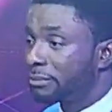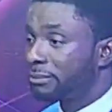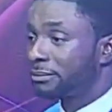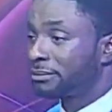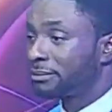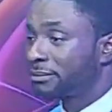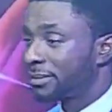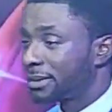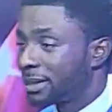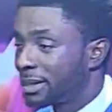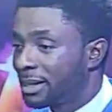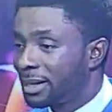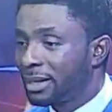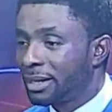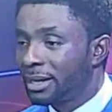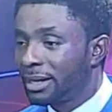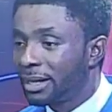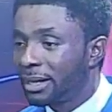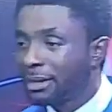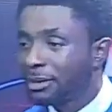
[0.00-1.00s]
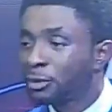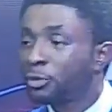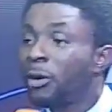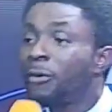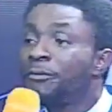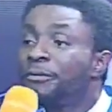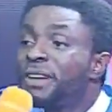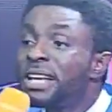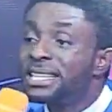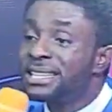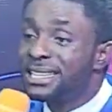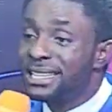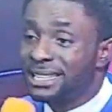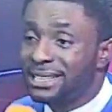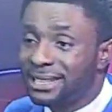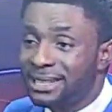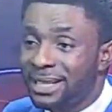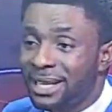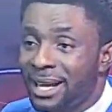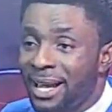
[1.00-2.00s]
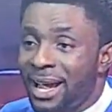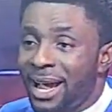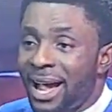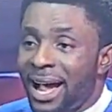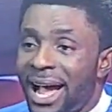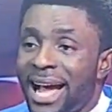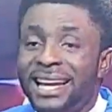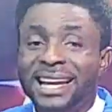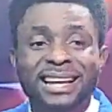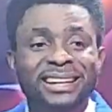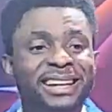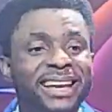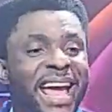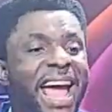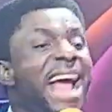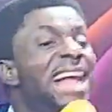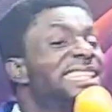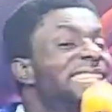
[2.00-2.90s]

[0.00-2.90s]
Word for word: came to visit. And